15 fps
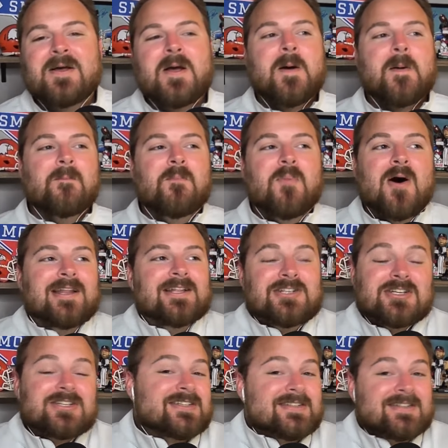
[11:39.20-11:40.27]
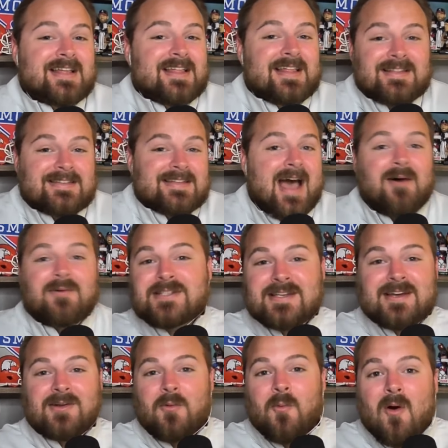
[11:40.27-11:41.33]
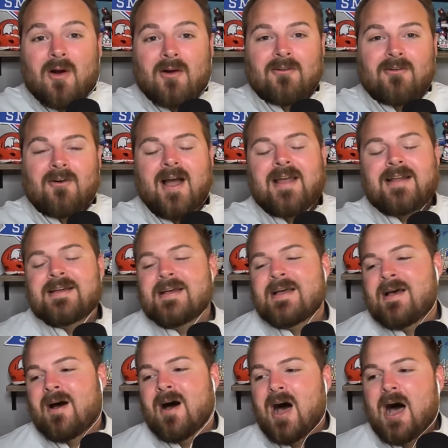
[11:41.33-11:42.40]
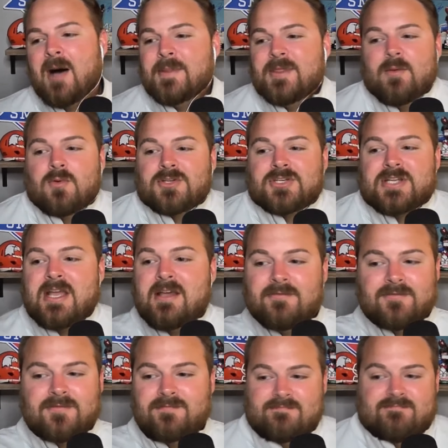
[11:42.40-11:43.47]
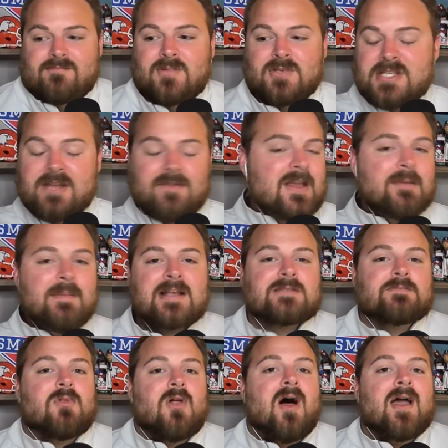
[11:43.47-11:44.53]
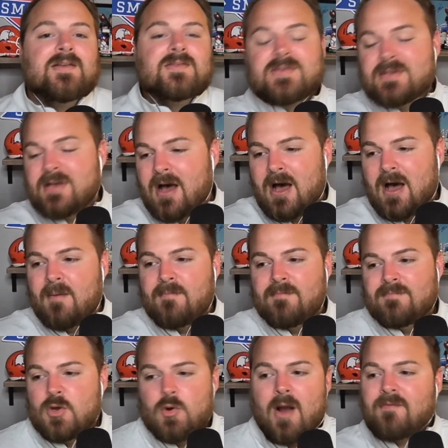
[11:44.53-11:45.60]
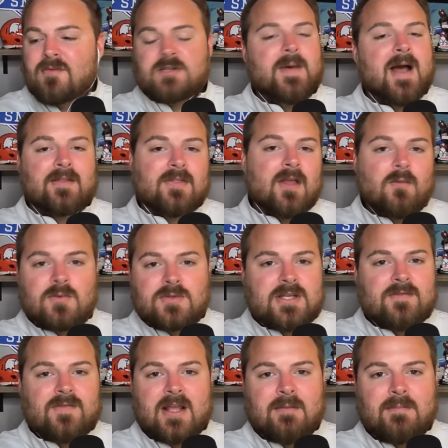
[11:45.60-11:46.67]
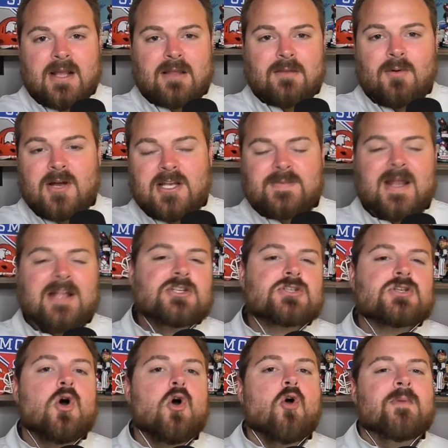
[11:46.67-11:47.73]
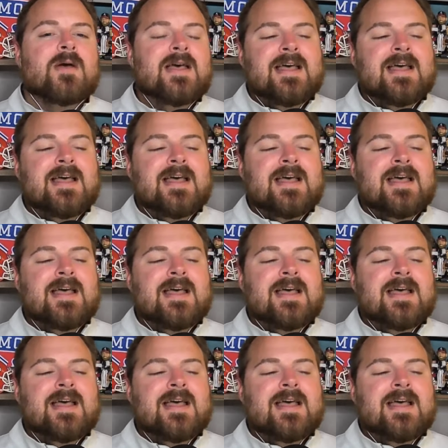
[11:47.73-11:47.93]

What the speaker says: but it's how it's going to work, right? And then we'll see if he can make some plays. Whoever's back there, we'll see if they can make the plays. But I just hope,